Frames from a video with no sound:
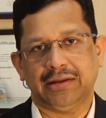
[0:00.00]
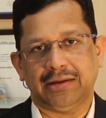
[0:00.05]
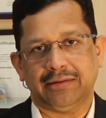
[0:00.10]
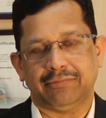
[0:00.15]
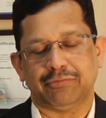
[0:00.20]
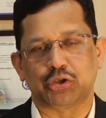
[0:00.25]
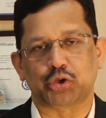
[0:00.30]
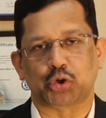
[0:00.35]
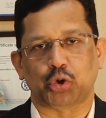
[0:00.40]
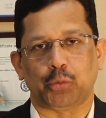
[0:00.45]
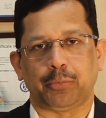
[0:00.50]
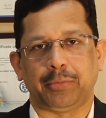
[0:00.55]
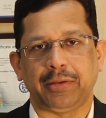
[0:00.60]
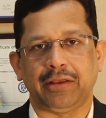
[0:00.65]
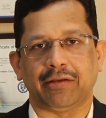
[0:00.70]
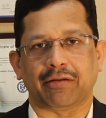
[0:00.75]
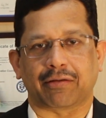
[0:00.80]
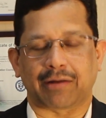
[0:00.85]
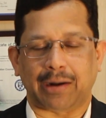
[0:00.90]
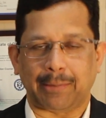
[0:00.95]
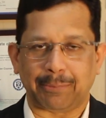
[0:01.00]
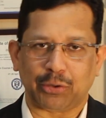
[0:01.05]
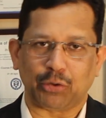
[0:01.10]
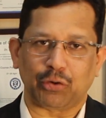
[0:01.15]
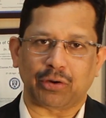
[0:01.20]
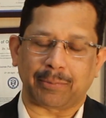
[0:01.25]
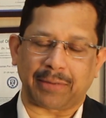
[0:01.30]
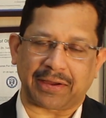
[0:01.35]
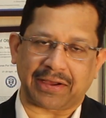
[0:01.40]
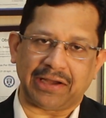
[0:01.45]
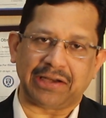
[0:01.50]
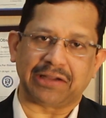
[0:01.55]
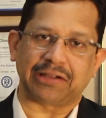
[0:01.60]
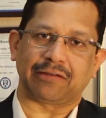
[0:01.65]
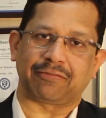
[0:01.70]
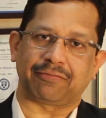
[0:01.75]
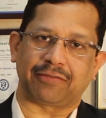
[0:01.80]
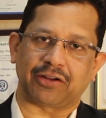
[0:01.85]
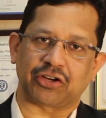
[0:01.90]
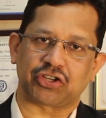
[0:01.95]
which could be rubbed during
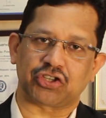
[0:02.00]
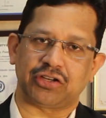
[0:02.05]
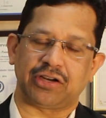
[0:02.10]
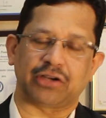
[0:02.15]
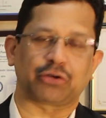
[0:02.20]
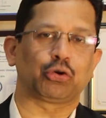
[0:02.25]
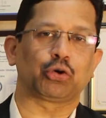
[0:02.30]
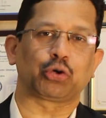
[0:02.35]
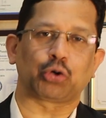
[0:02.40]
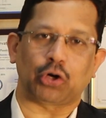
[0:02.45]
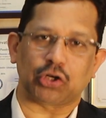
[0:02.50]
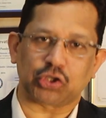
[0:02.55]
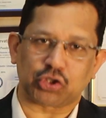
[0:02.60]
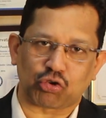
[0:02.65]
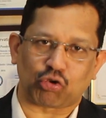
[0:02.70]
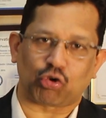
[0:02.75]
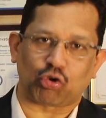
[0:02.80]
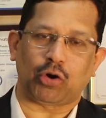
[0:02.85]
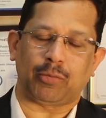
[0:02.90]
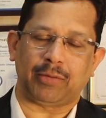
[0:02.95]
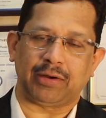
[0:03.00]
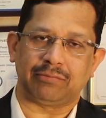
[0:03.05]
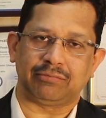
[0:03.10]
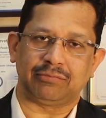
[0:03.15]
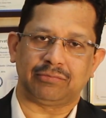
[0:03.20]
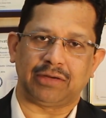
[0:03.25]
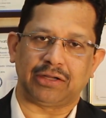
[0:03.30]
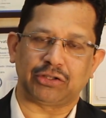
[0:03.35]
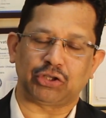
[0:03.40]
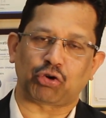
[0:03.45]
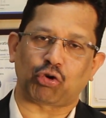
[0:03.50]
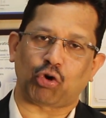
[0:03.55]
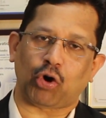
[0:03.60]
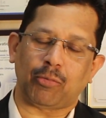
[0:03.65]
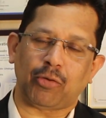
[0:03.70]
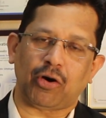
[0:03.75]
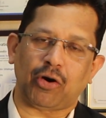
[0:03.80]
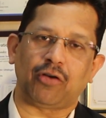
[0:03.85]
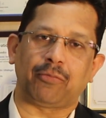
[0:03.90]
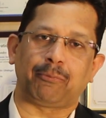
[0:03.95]
mechanical friction and could cause trauma. And the
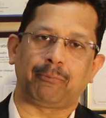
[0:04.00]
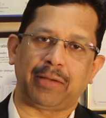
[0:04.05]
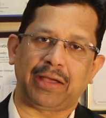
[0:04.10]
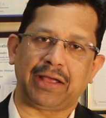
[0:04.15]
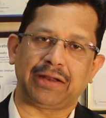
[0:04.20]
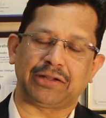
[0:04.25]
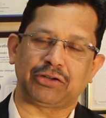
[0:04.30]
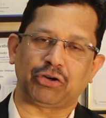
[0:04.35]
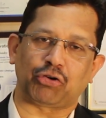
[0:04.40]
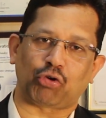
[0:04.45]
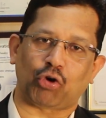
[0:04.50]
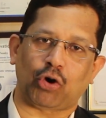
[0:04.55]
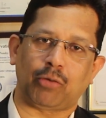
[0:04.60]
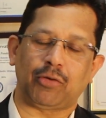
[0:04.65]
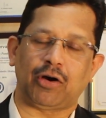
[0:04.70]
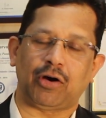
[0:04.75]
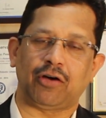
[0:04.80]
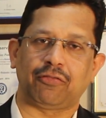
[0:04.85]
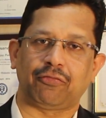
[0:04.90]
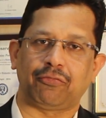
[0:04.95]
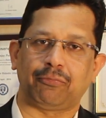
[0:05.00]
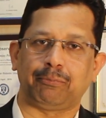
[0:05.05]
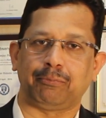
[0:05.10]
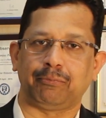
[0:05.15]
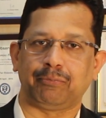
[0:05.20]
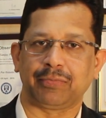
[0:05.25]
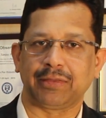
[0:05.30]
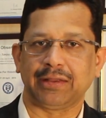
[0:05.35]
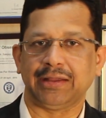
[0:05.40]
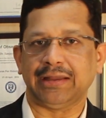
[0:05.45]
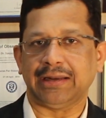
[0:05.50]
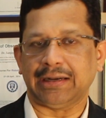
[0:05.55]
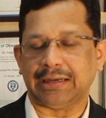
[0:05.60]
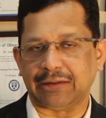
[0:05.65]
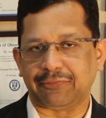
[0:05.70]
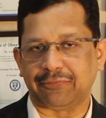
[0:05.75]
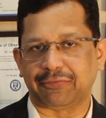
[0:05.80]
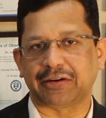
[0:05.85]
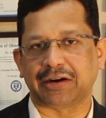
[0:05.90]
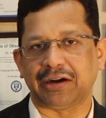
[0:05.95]
trauma of pain and the trauma of
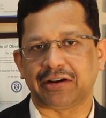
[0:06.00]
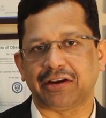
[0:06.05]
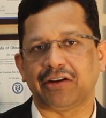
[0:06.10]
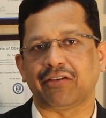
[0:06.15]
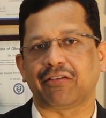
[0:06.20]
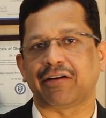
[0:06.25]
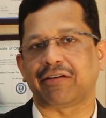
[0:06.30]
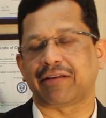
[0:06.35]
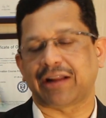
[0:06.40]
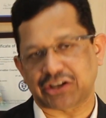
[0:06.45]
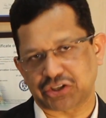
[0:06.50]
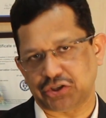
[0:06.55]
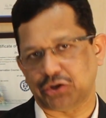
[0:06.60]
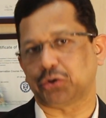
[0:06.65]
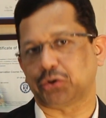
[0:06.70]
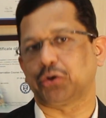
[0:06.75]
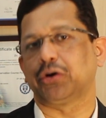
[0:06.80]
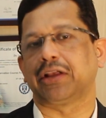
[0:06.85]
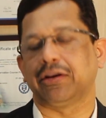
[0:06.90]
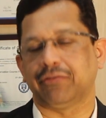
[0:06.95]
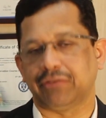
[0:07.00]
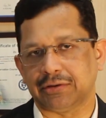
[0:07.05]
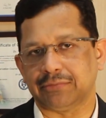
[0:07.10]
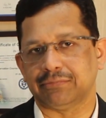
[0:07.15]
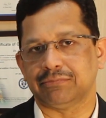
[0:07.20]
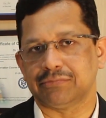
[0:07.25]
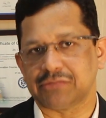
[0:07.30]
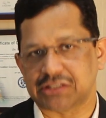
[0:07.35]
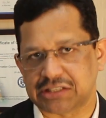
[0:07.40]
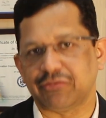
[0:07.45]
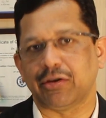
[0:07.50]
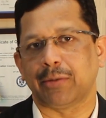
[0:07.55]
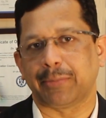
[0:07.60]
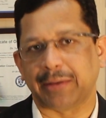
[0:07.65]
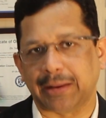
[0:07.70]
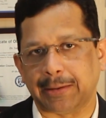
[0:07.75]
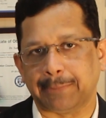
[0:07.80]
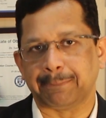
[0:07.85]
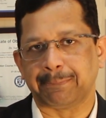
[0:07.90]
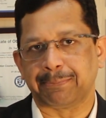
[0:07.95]
difficulty in retraction could give a severe
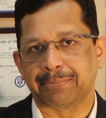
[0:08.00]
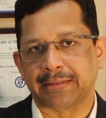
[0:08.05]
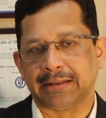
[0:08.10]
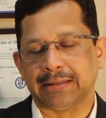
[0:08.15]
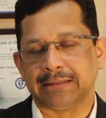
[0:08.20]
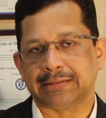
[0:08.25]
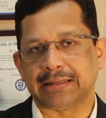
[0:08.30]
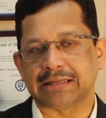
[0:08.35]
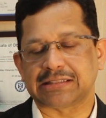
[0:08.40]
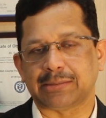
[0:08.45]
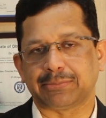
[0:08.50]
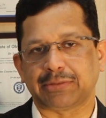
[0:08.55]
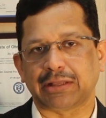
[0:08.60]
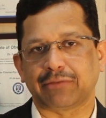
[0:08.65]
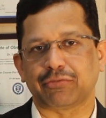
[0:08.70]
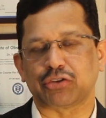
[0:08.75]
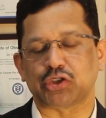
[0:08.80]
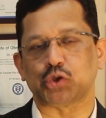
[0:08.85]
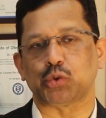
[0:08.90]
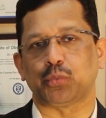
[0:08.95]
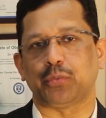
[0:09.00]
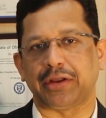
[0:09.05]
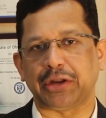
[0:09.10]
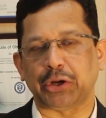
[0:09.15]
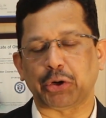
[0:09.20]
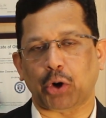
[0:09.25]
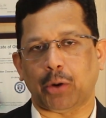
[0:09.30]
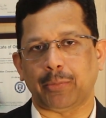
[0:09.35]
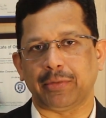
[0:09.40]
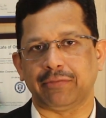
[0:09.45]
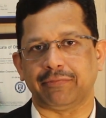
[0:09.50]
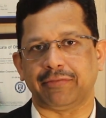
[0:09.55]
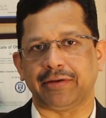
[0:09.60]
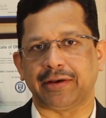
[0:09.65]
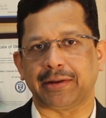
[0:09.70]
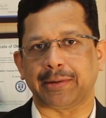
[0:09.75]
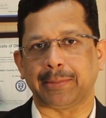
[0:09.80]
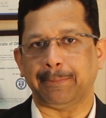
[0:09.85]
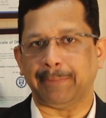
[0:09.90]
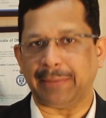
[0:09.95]
pain. That's something which is very common
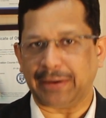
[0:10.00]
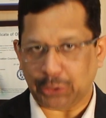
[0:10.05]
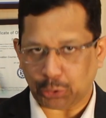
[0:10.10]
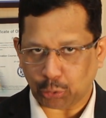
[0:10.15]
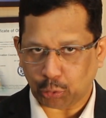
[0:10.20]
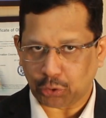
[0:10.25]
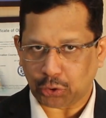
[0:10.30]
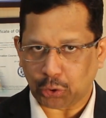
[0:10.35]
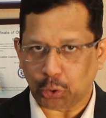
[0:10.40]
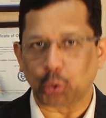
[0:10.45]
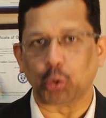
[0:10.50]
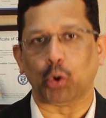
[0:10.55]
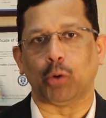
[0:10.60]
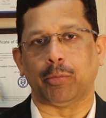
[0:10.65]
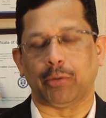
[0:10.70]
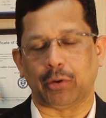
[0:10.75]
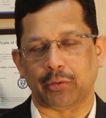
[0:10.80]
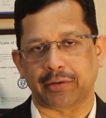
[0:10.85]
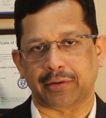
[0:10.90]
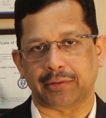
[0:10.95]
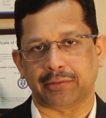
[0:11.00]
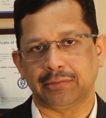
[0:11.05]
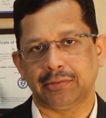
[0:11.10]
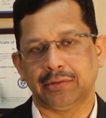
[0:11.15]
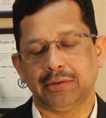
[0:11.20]
where men don't know about it.